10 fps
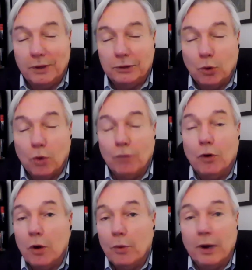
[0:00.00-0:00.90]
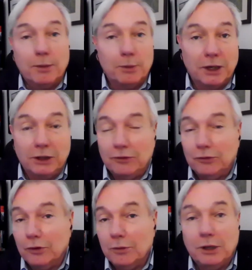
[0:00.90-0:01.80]
overall recommendations are
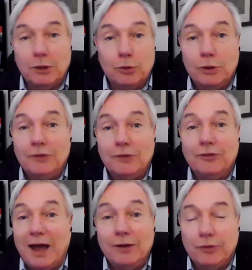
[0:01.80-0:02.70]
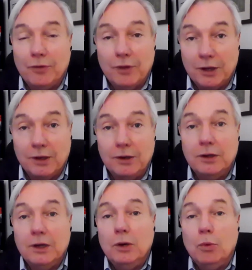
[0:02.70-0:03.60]
going to be, and who decides in the end
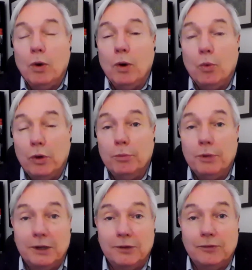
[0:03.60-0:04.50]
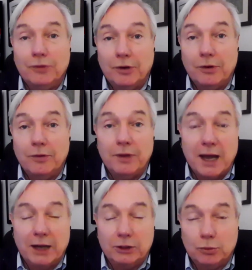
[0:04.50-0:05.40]
what will be considered the
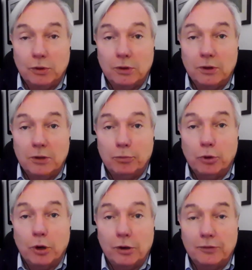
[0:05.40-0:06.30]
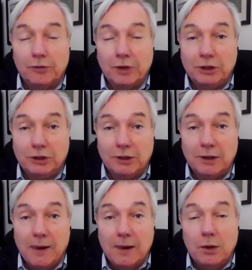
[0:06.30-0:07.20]
actual prioritization.
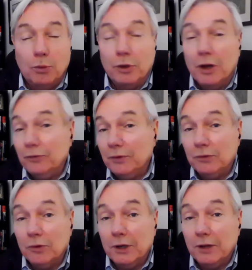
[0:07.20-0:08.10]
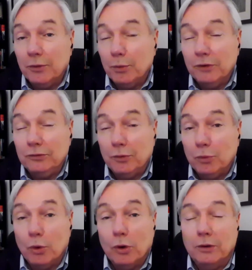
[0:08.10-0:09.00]
We also have to look at the rest of the
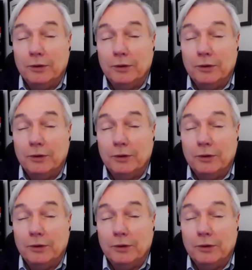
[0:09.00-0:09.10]
world.